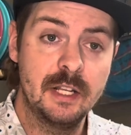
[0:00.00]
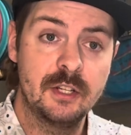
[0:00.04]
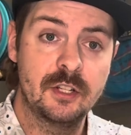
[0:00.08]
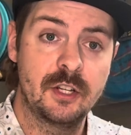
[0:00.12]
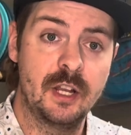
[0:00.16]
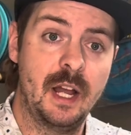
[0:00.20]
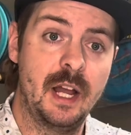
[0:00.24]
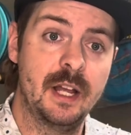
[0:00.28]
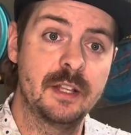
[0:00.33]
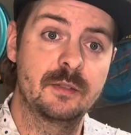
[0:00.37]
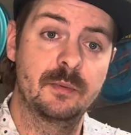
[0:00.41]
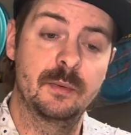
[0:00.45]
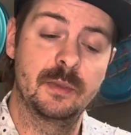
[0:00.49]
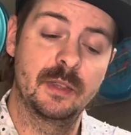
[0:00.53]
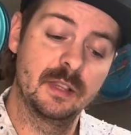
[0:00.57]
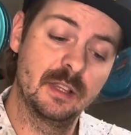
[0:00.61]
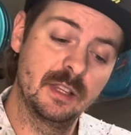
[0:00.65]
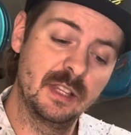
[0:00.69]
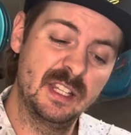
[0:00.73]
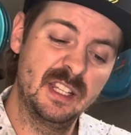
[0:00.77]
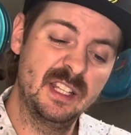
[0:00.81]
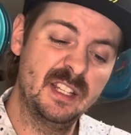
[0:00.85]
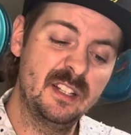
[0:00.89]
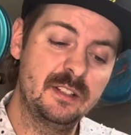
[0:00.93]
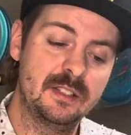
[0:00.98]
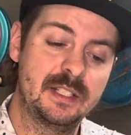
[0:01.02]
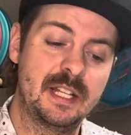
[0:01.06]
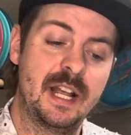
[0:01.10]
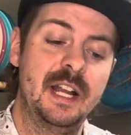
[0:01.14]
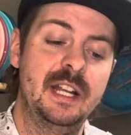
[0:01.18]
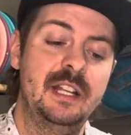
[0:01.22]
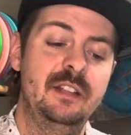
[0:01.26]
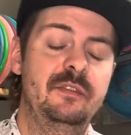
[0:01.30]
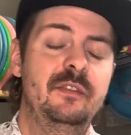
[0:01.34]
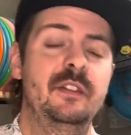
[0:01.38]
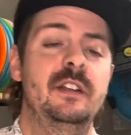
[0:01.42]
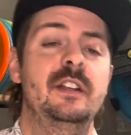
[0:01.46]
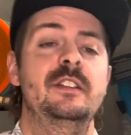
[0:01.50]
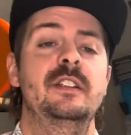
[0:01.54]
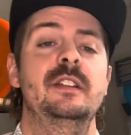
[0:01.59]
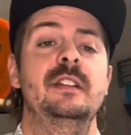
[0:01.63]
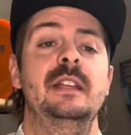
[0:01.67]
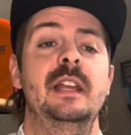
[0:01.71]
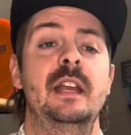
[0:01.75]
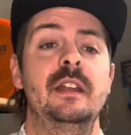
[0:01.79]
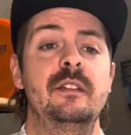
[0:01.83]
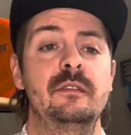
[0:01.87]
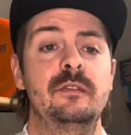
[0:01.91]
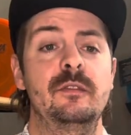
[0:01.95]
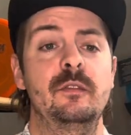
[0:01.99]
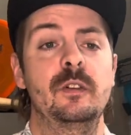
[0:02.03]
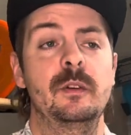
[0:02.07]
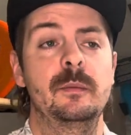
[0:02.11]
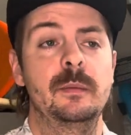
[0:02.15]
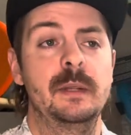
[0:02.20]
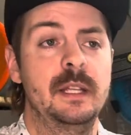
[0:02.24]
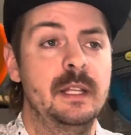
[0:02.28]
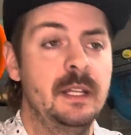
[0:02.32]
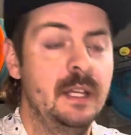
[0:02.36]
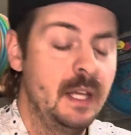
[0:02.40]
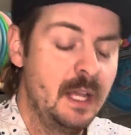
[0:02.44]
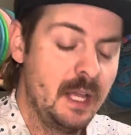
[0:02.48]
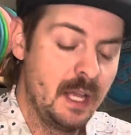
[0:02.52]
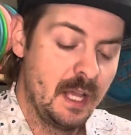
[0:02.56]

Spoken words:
shots with a little tiny finish at the end for me.